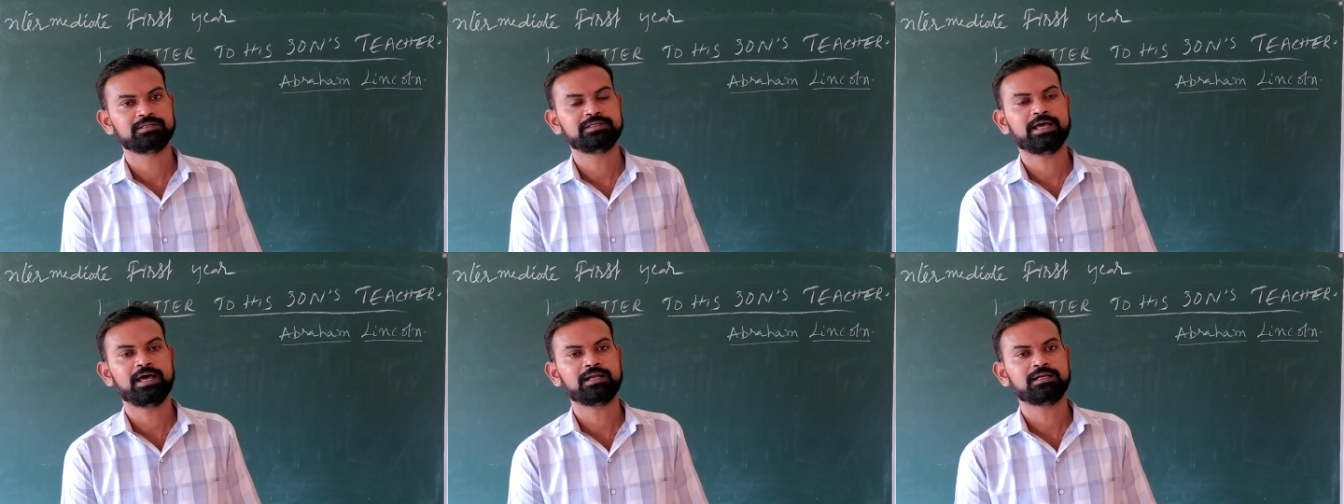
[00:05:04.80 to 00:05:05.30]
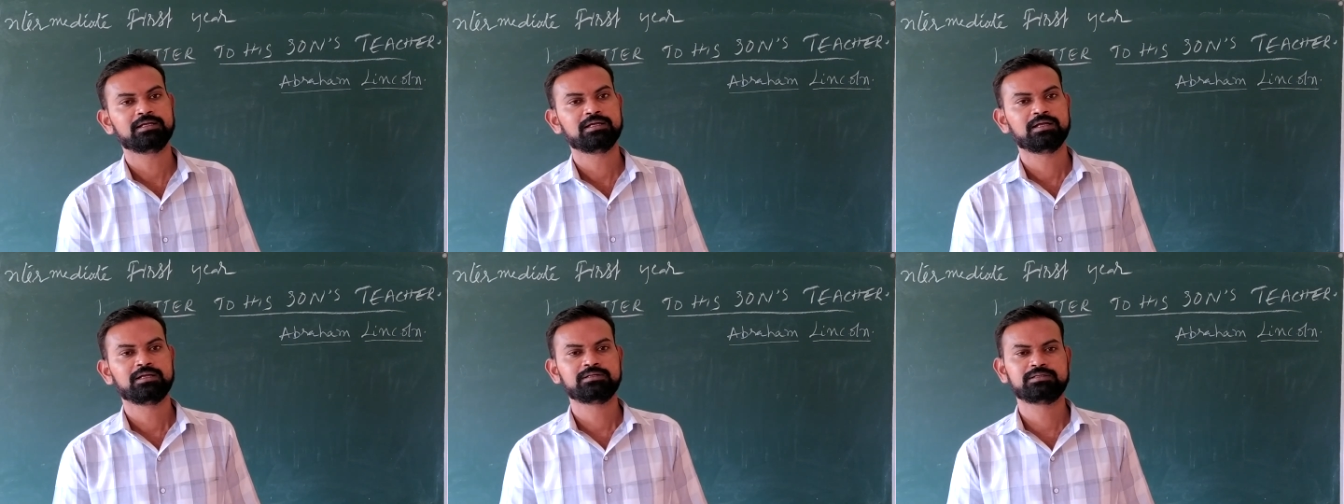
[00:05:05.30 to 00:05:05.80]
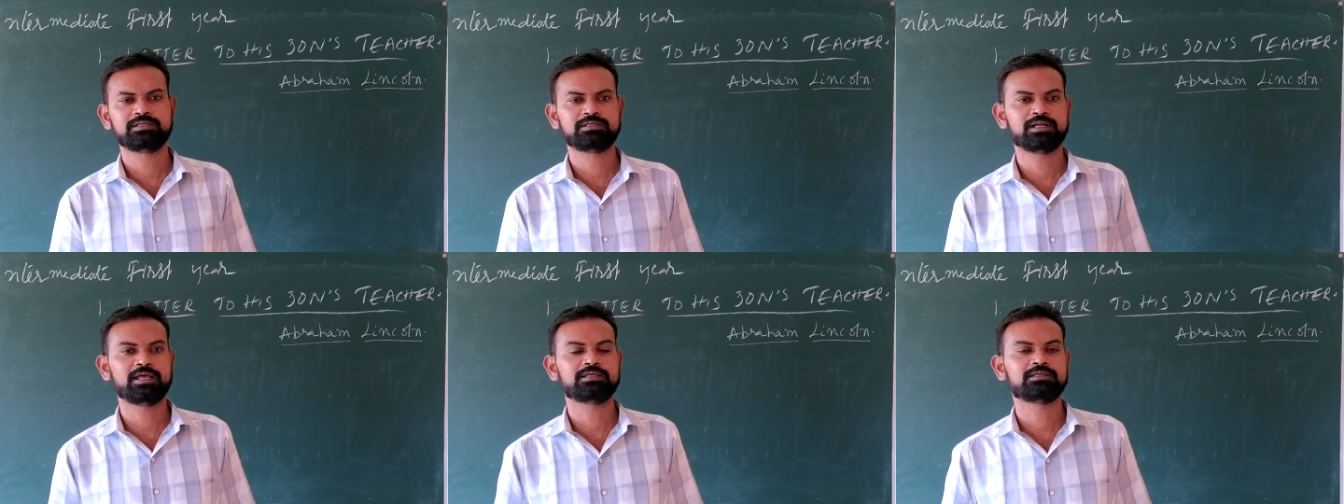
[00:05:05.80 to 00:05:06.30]
They are treat
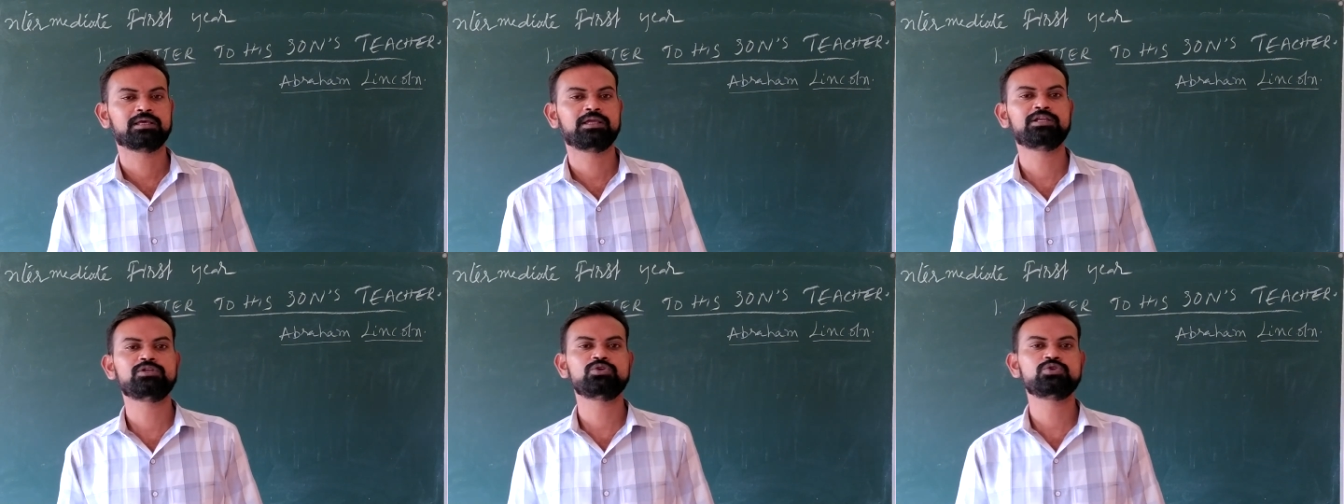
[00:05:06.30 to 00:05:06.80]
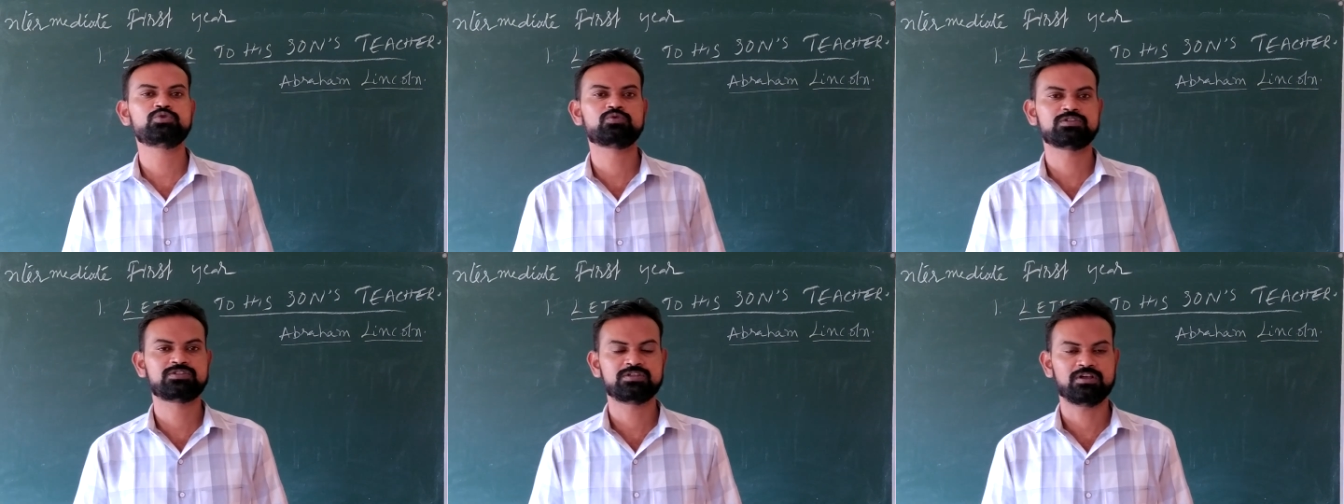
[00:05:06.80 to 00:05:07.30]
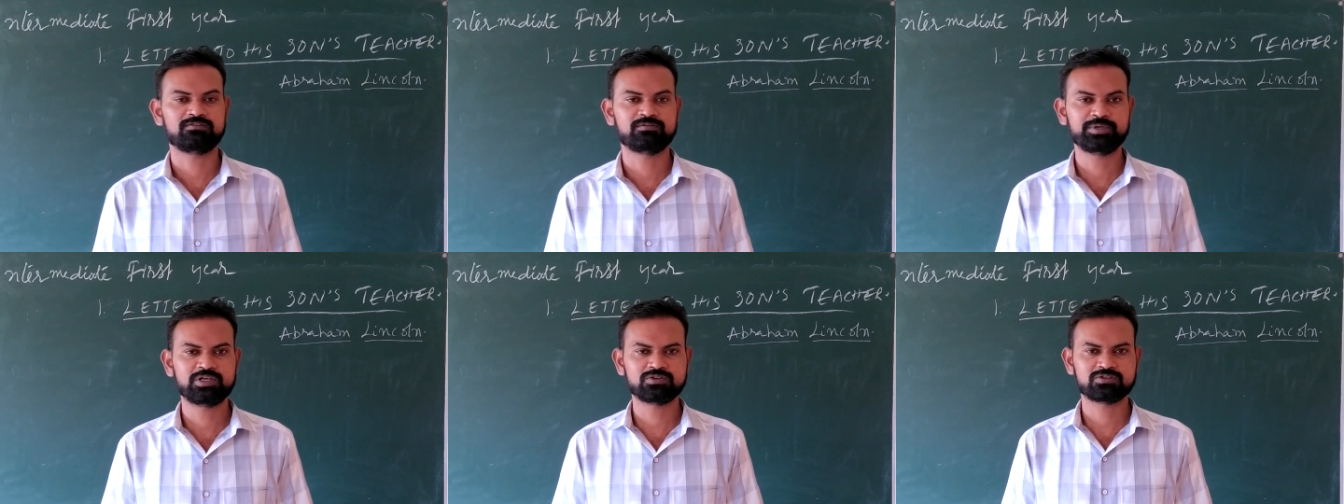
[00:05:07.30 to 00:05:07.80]
like individual self
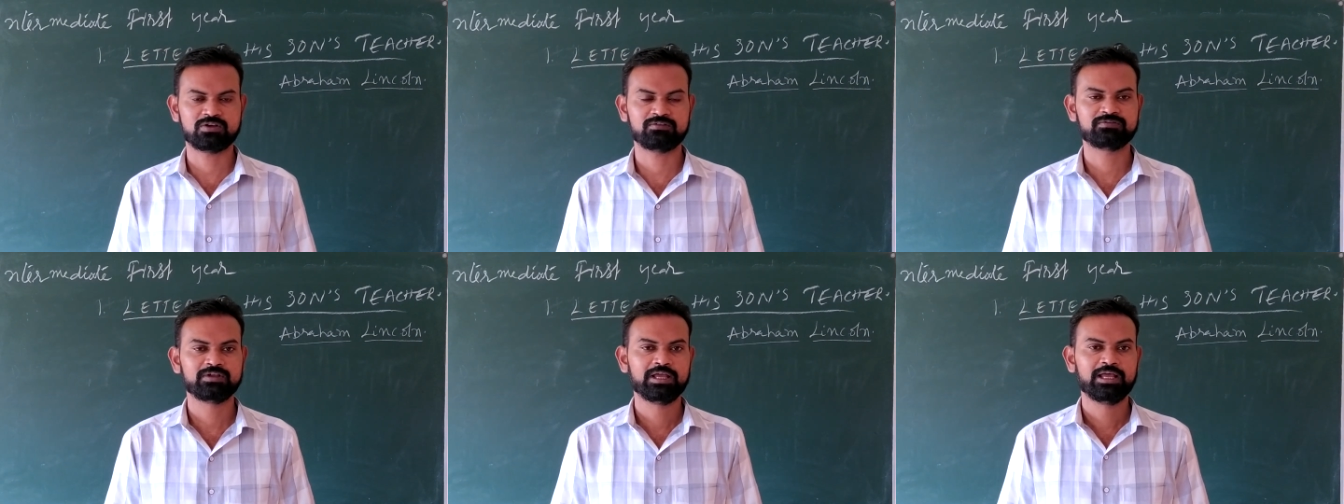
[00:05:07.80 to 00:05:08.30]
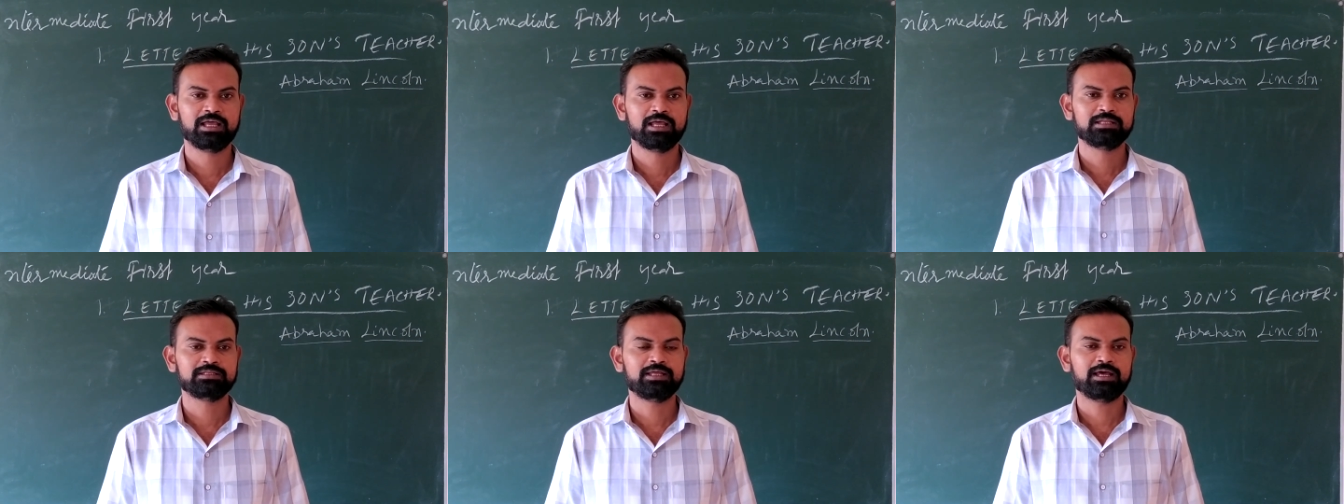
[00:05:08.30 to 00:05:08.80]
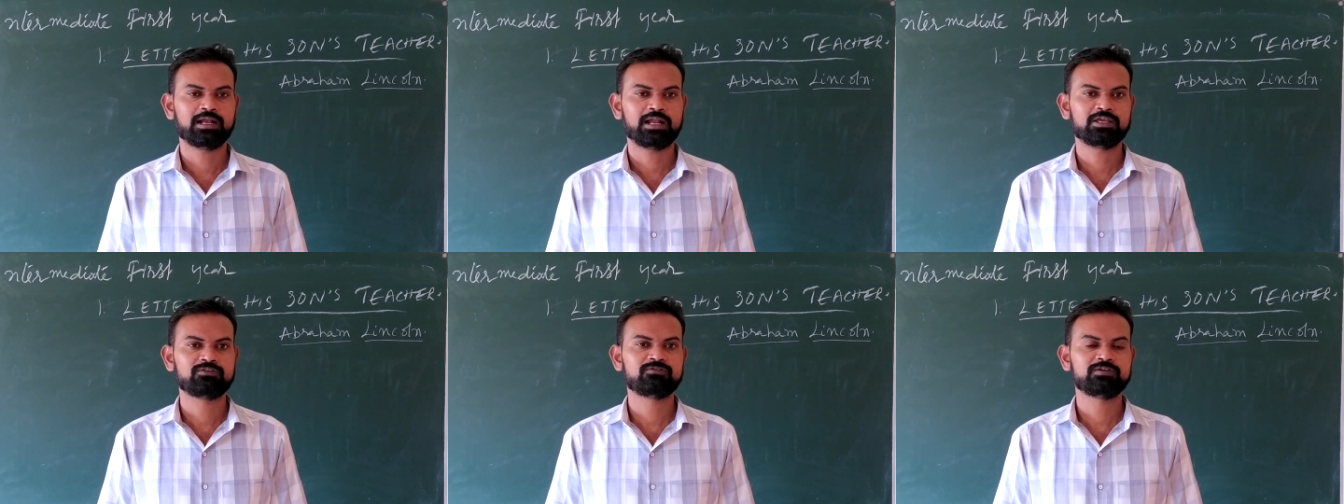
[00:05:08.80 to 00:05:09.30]
because of they are
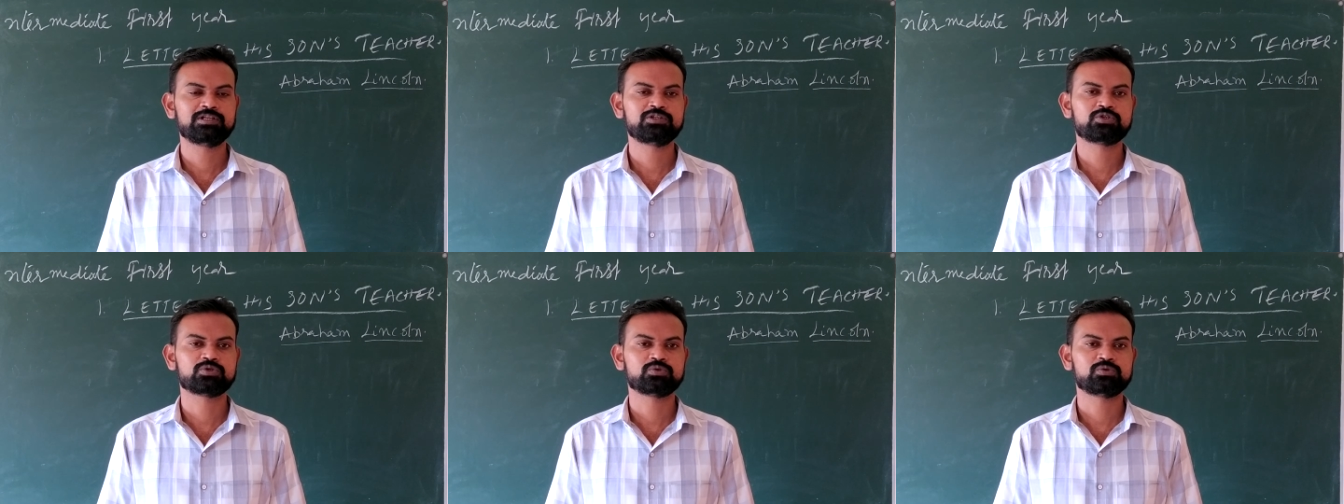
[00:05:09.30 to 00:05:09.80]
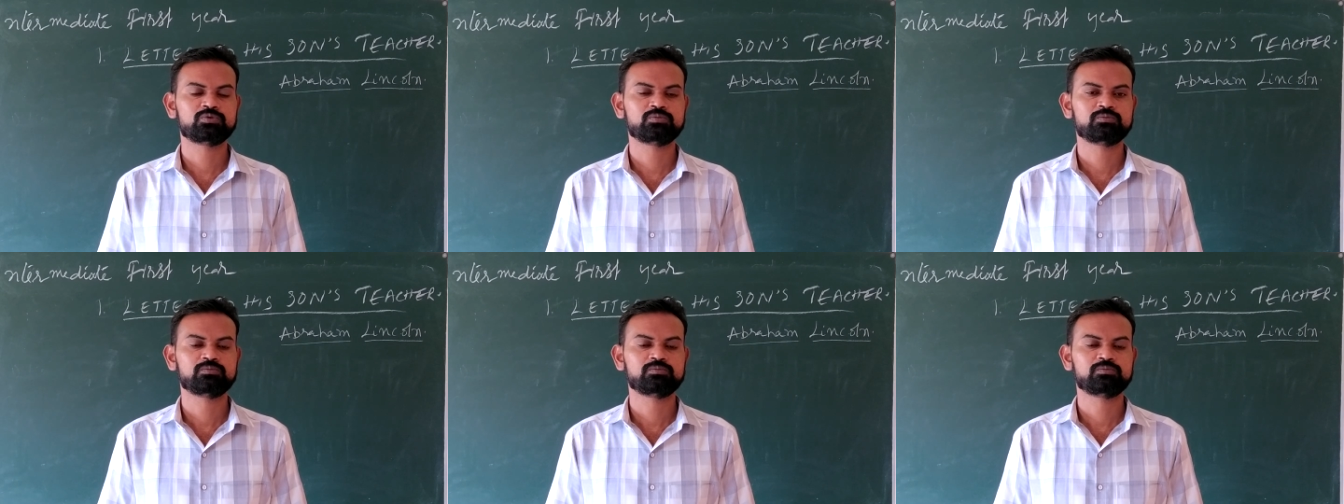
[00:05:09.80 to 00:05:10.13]
like feel to